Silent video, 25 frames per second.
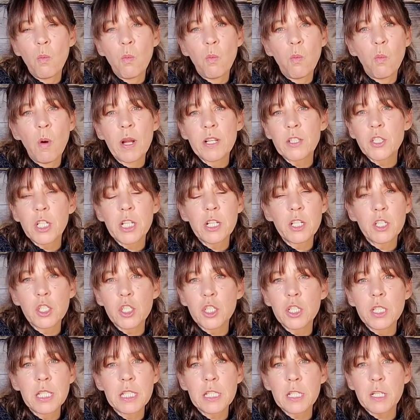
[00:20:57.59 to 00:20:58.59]
what
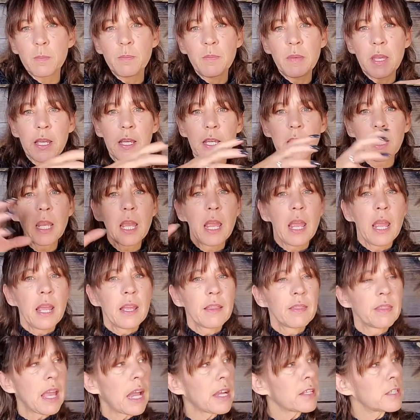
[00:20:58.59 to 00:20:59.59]
changes to make,
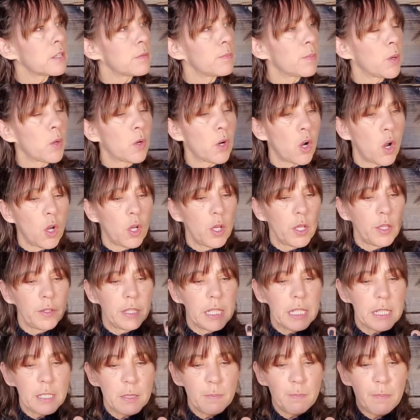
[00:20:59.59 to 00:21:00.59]
that's about all
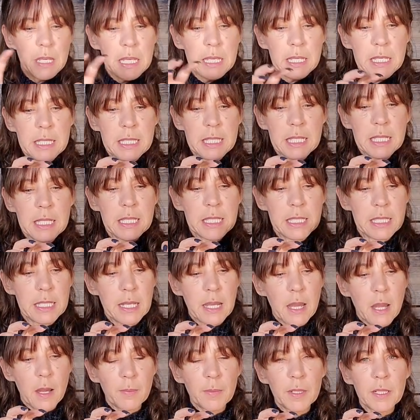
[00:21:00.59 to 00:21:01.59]
these pieces
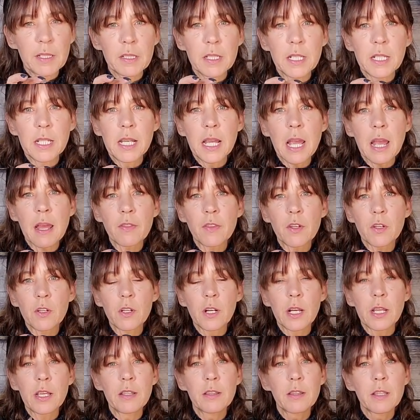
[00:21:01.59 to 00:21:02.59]
coming together
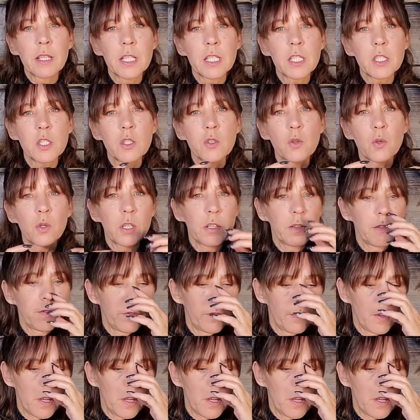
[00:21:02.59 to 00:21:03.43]
in this sort of